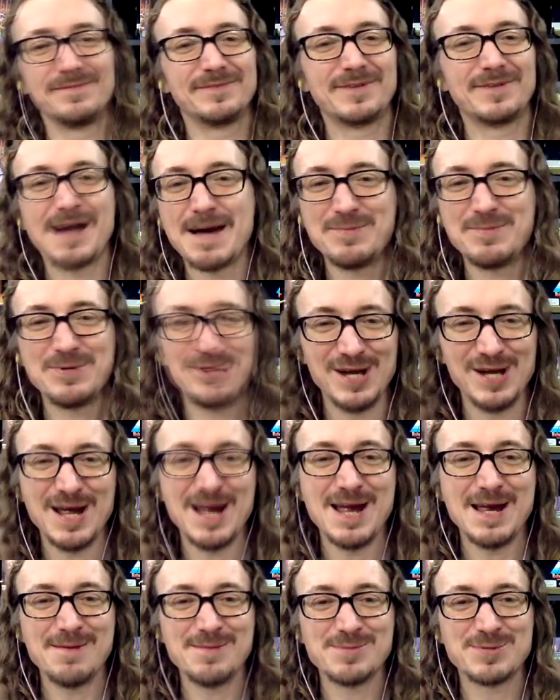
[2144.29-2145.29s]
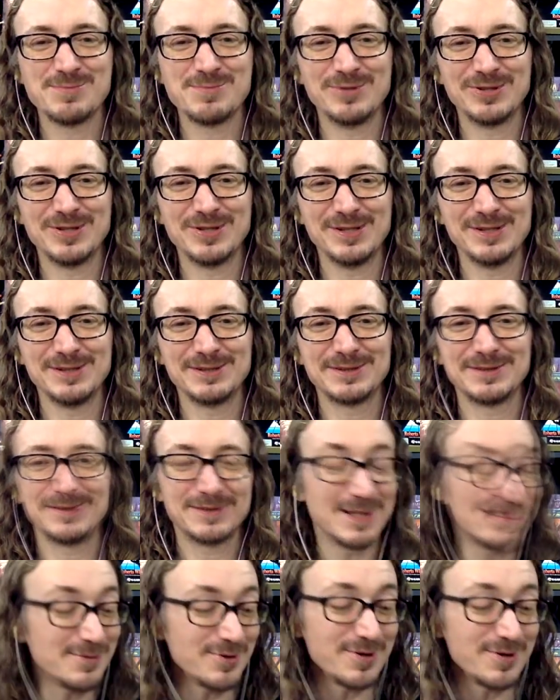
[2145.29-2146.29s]
crappy games because
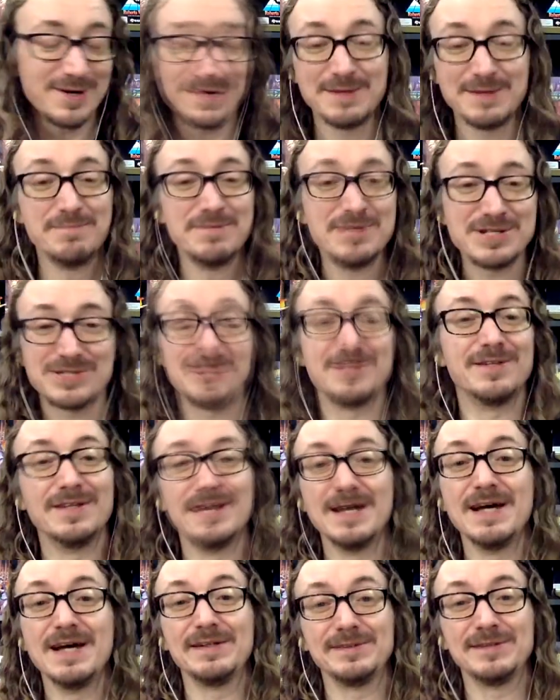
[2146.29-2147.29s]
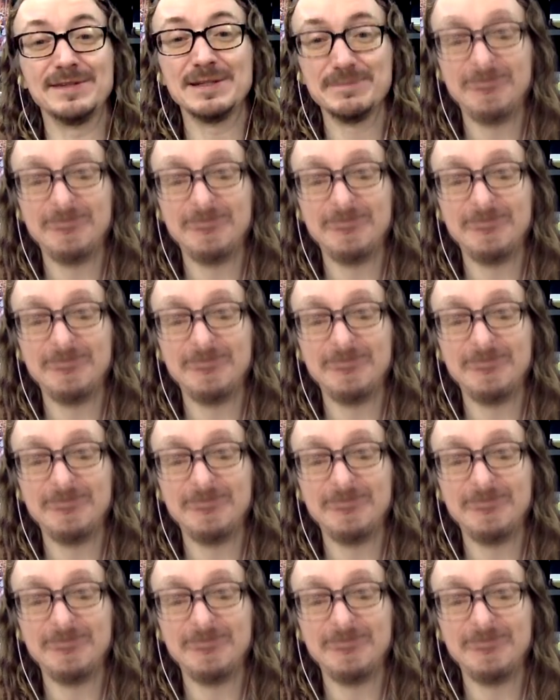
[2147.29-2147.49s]
somewhere in the midst of that is going